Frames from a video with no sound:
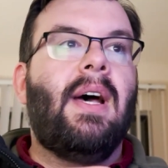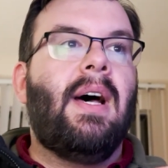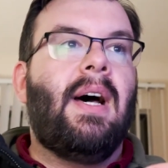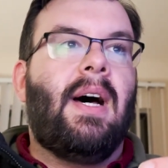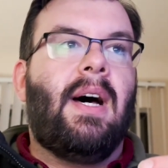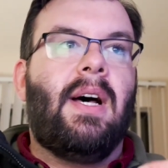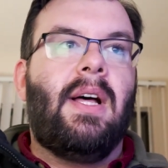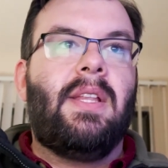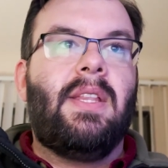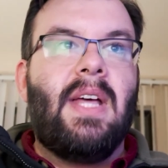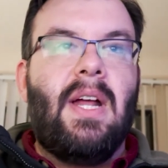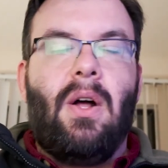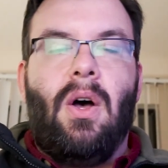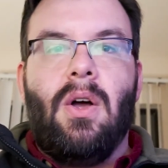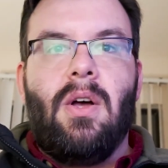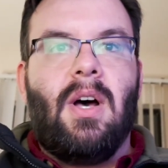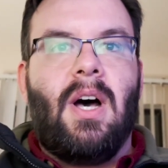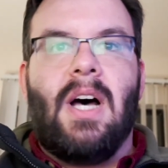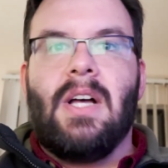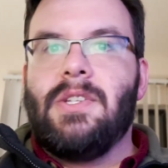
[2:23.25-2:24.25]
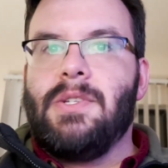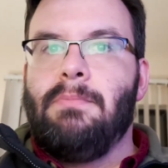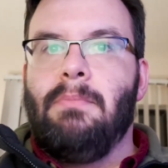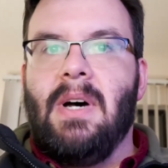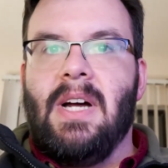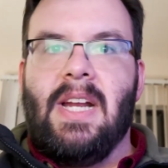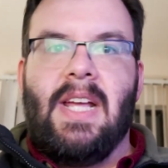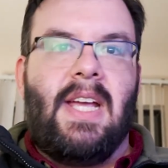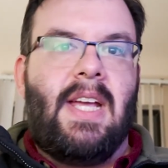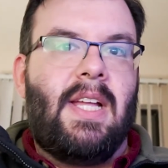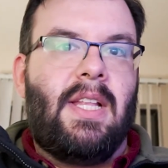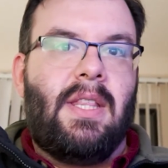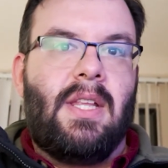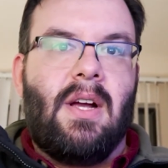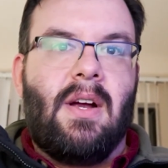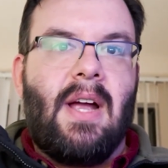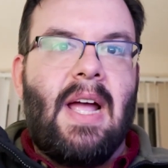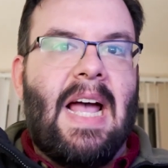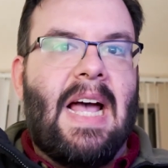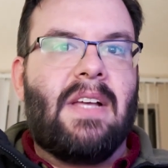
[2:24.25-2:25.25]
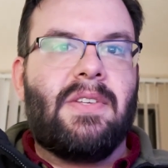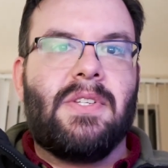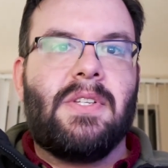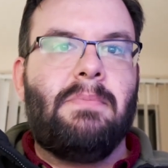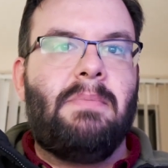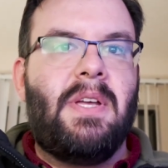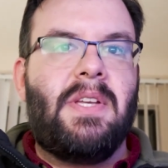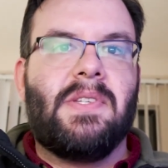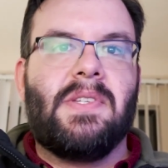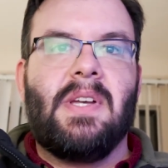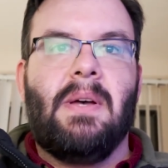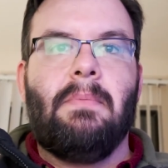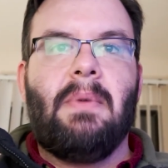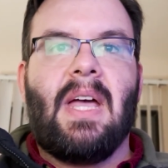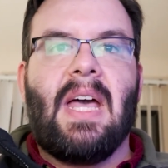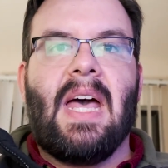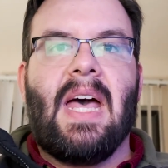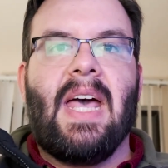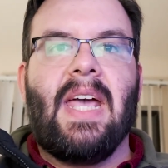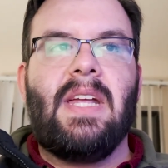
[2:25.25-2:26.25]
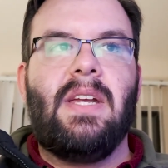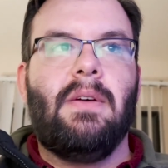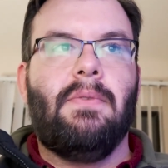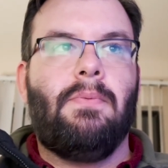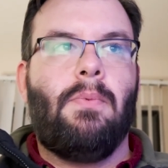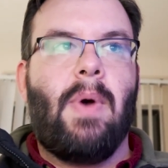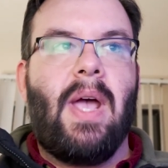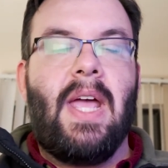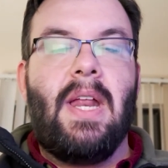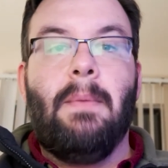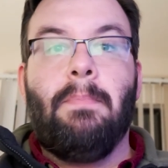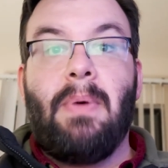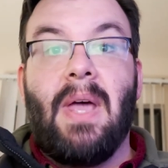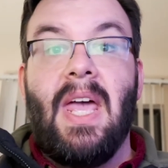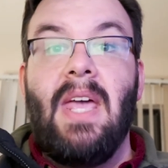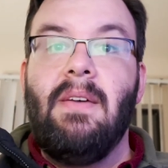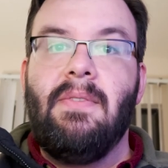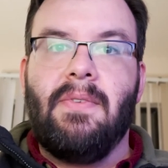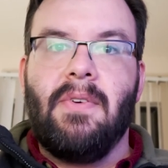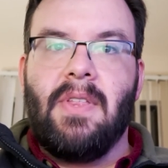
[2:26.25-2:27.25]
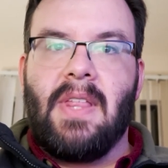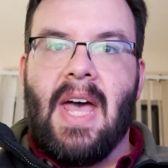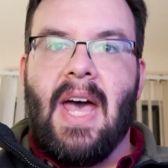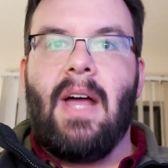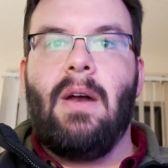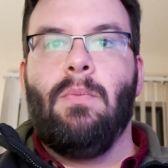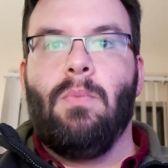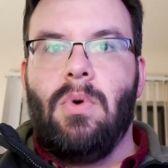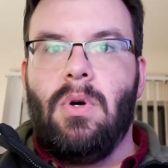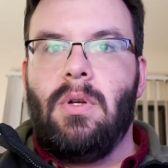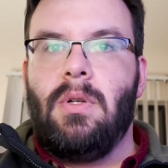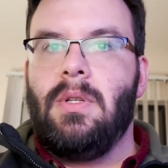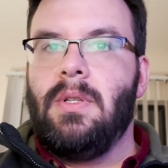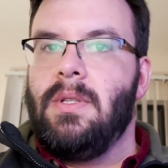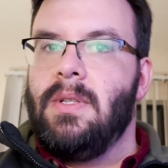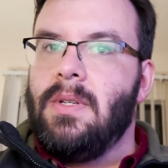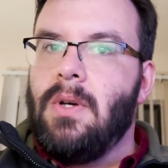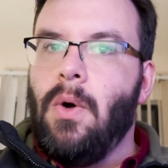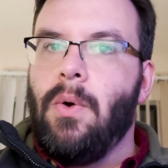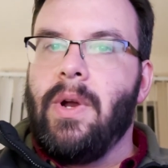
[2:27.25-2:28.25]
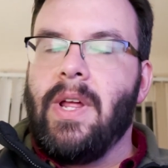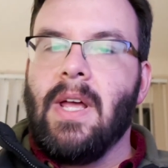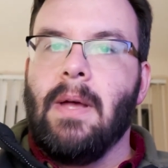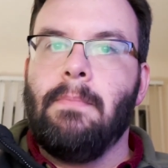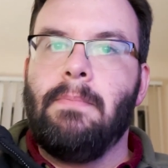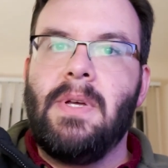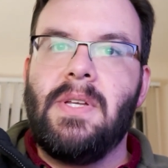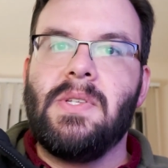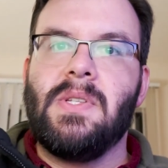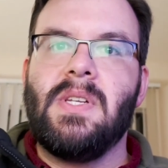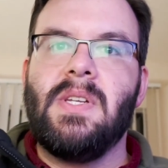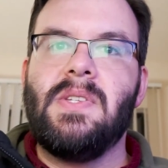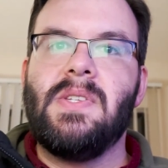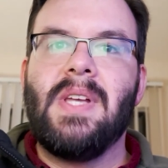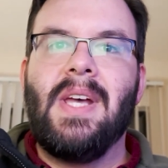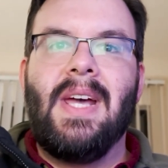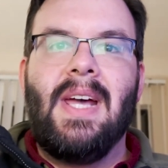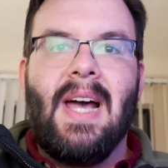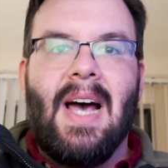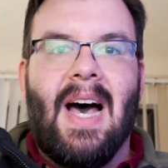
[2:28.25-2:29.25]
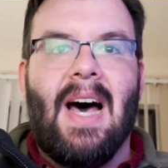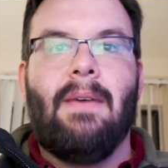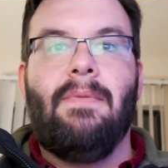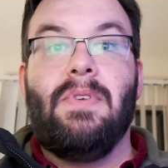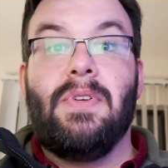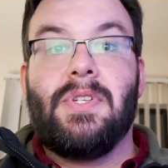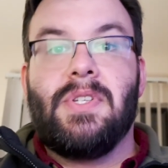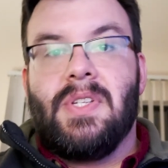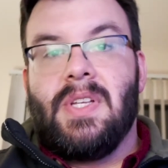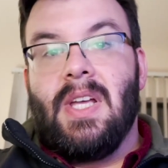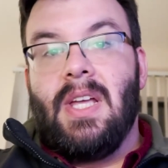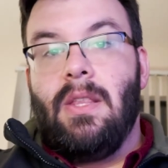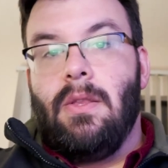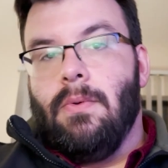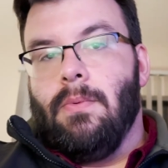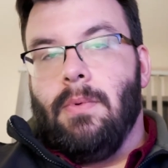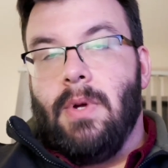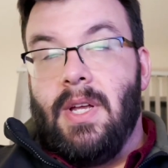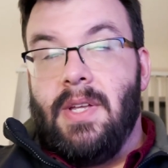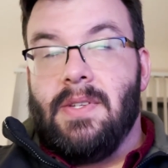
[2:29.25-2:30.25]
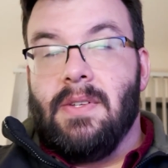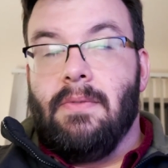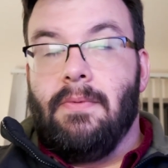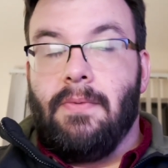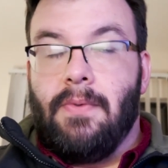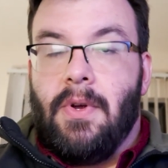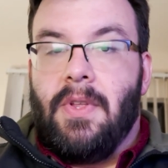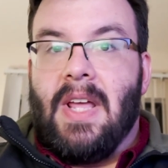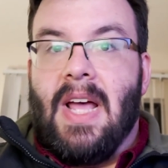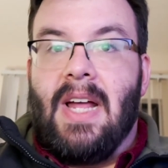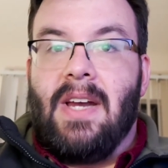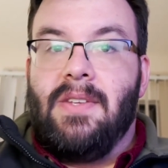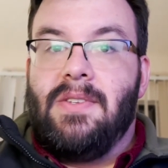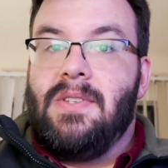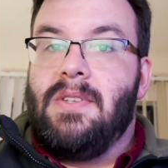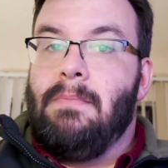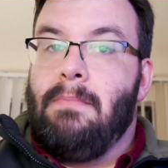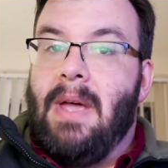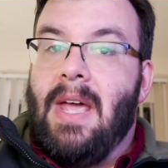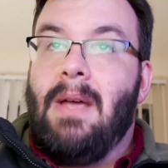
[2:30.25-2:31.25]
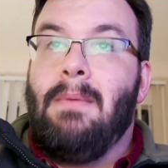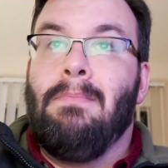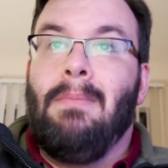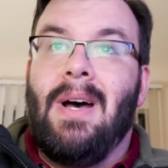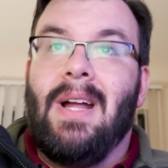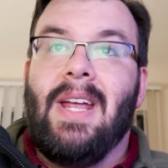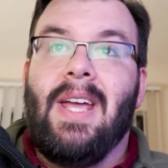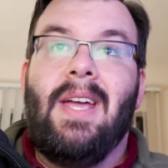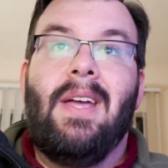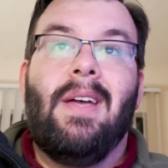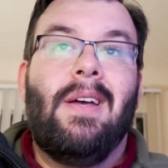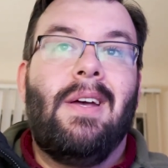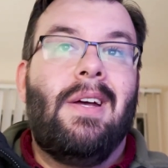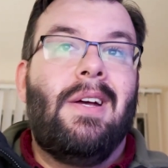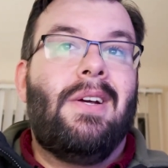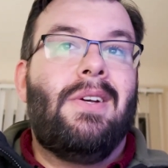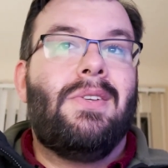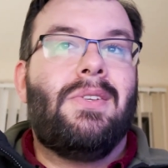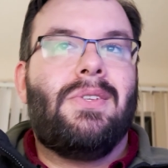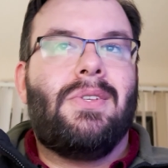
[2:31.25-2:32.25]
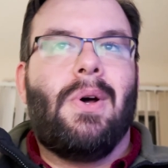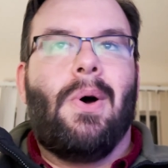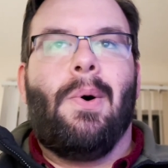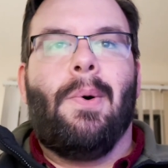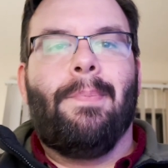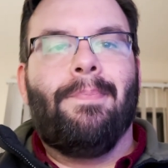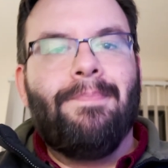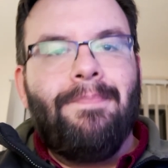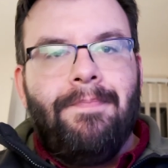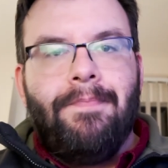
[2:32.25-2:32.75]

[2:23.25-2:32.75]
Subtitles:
That all costs money, and there has to be some kind of way to pay for that. Well, owning a business, obviously the reason for that is to make money. So,